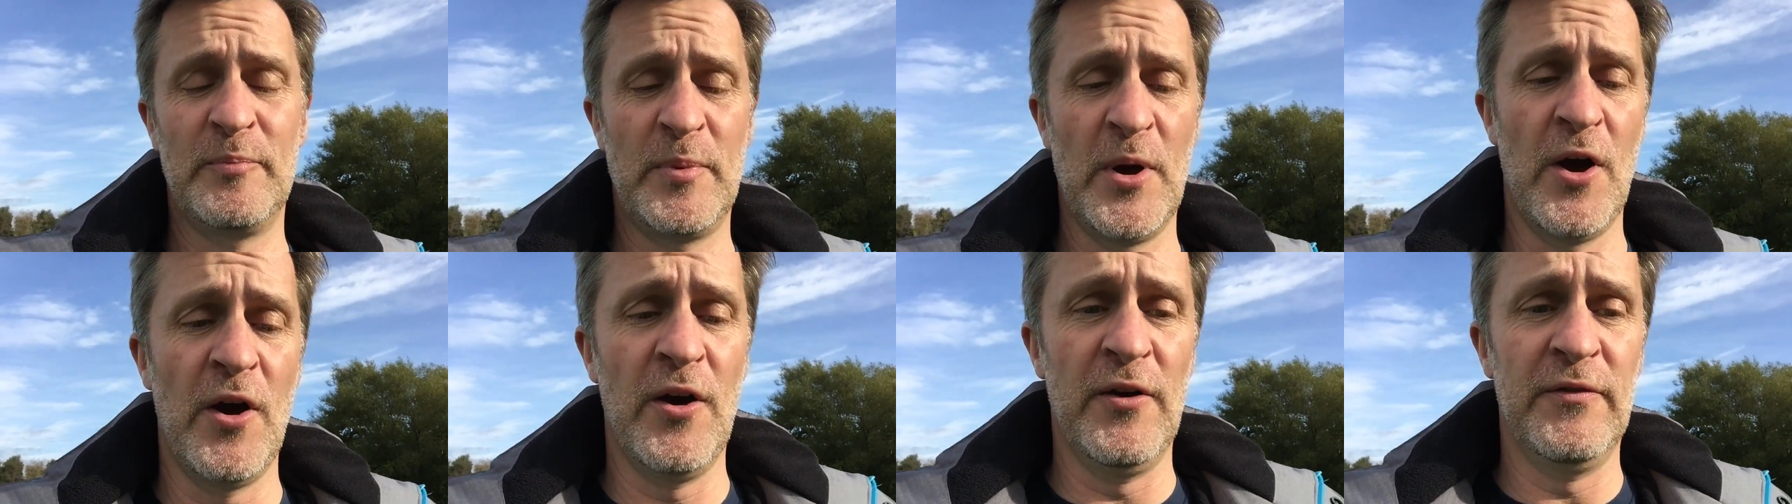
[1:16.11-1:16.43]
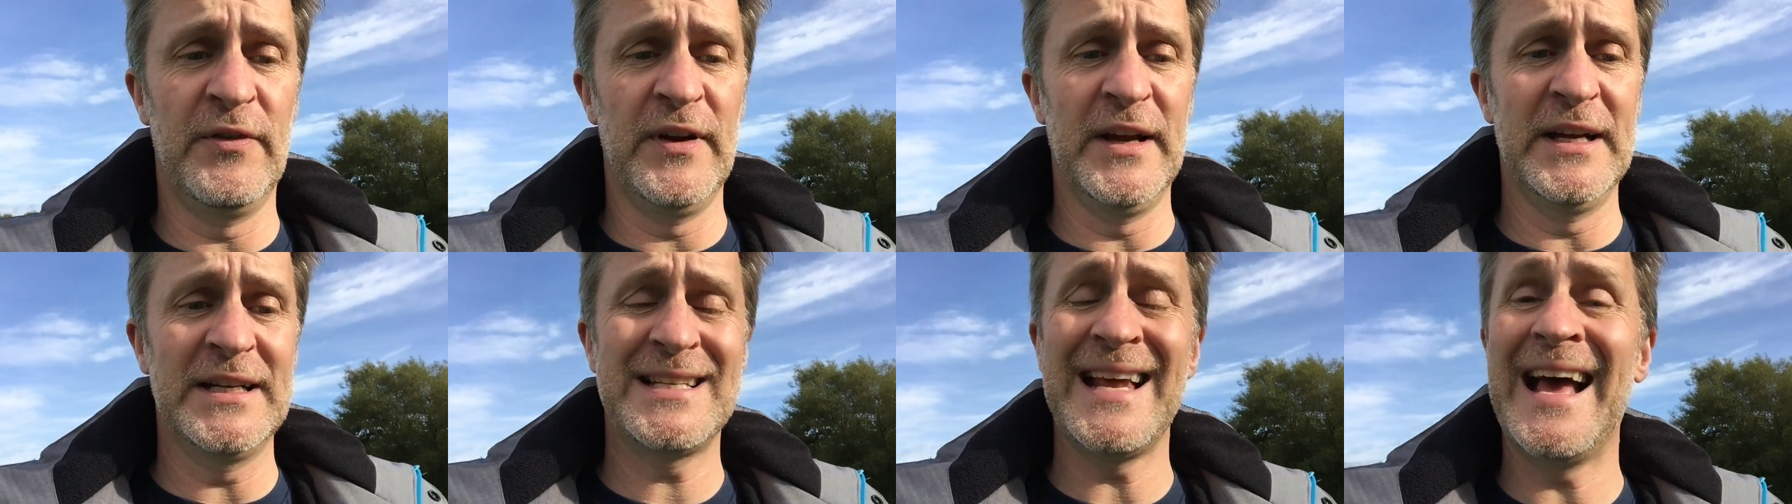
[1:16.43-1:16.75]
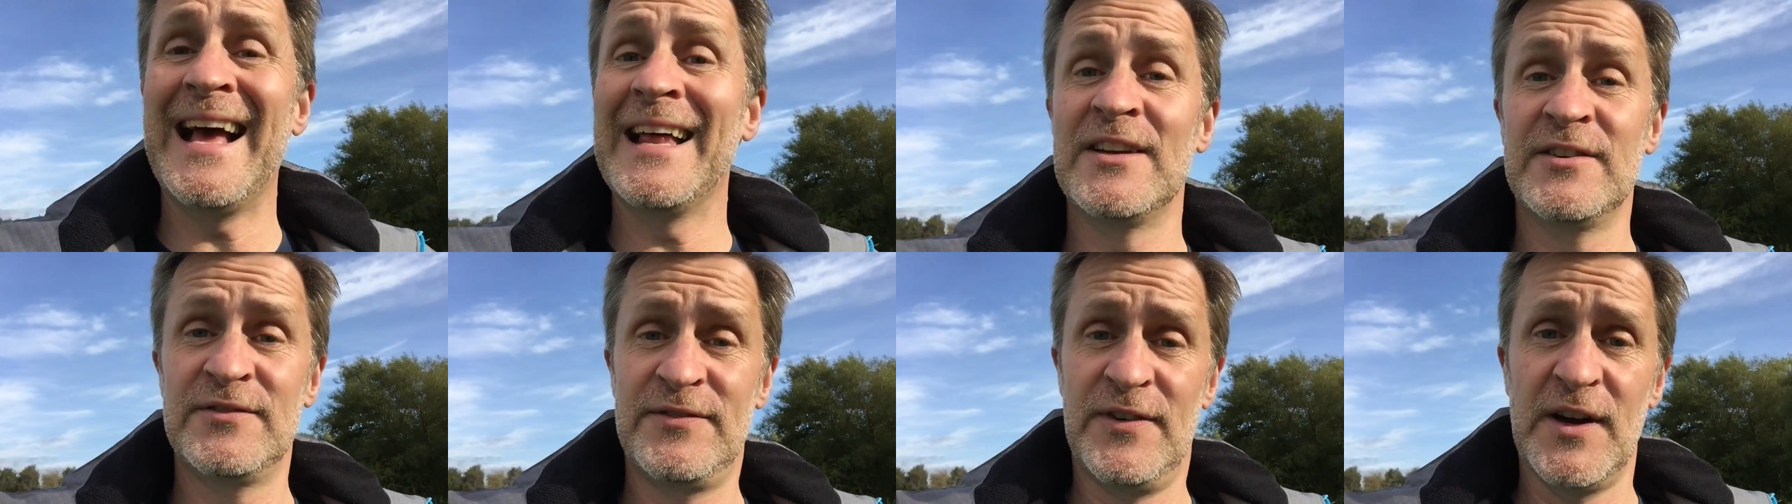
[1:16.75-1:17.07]
perfect,
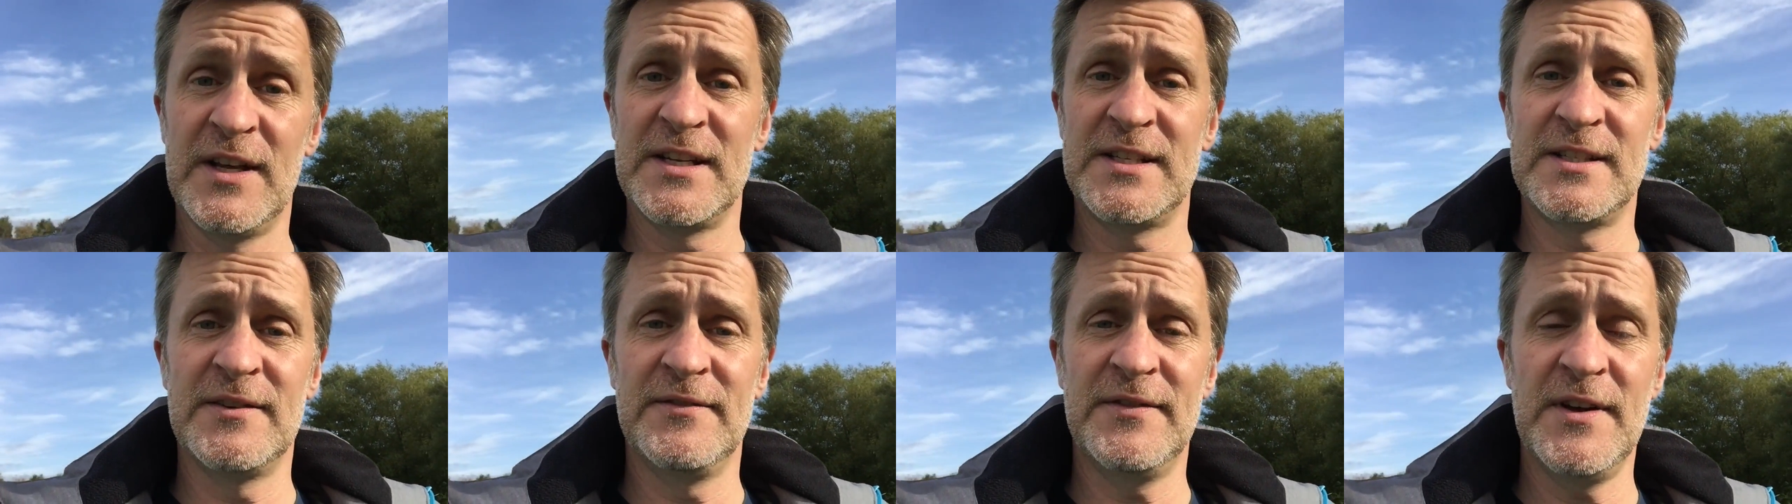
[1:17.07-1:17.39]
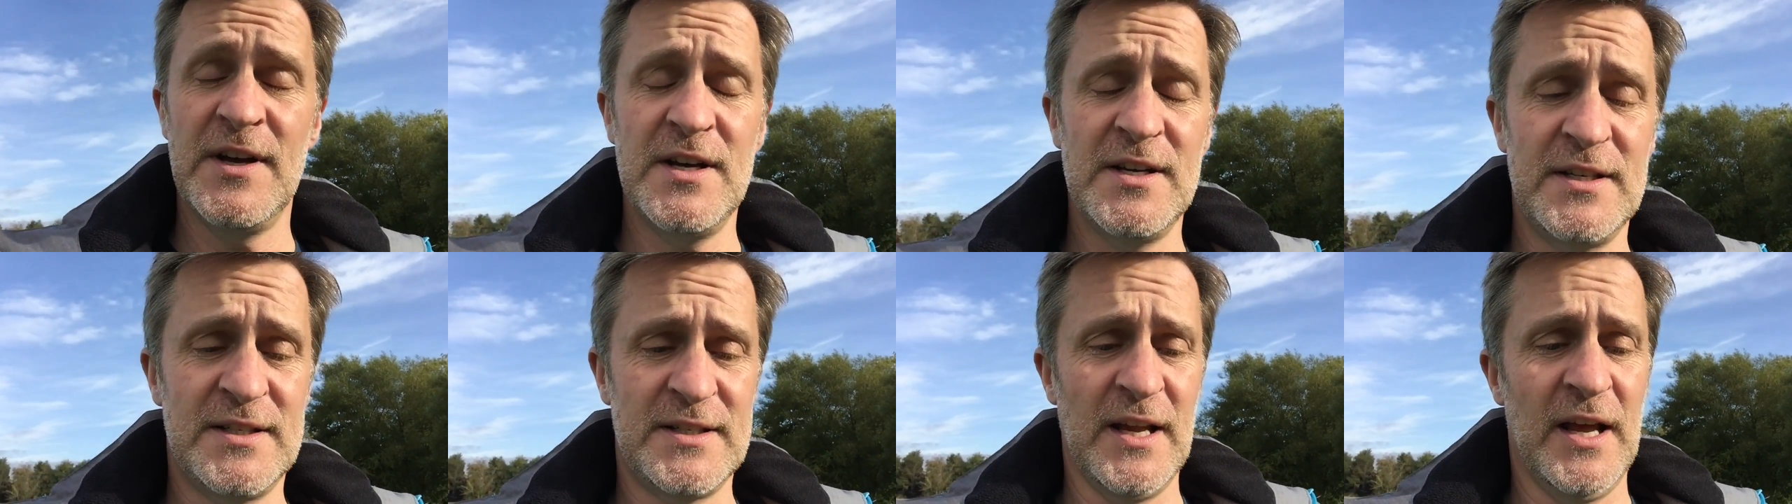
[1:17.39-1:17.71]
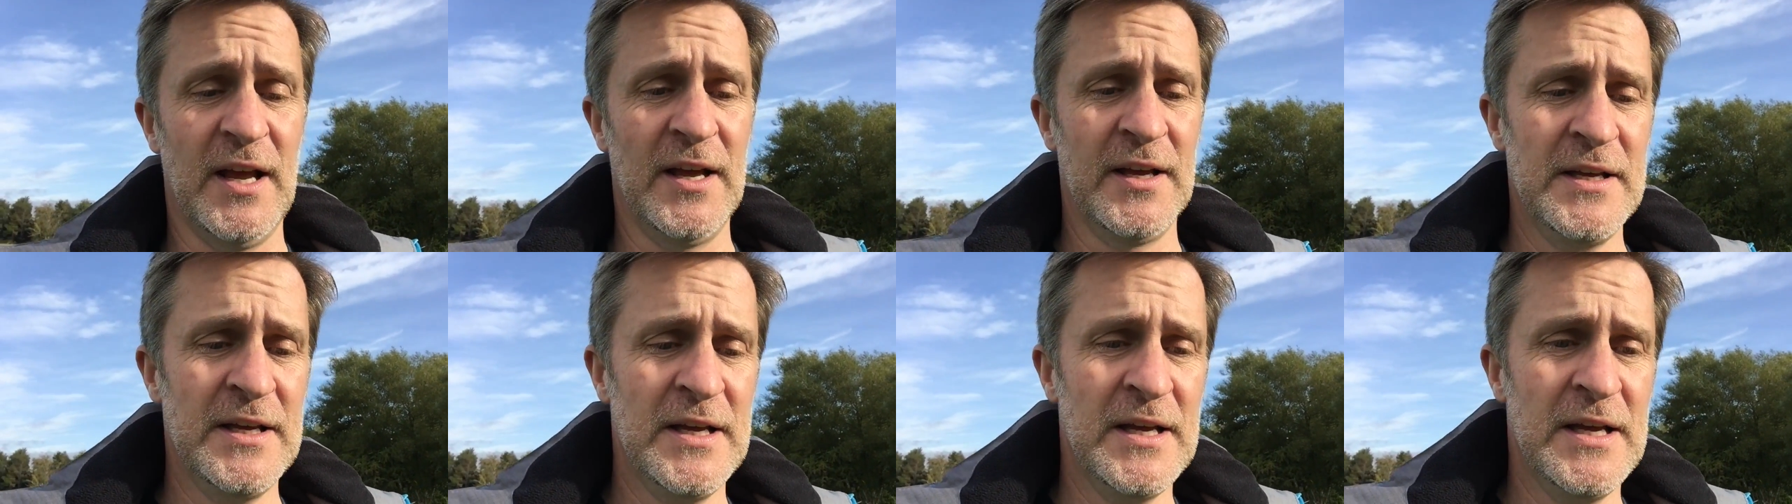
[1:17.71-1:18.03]
and vice versa.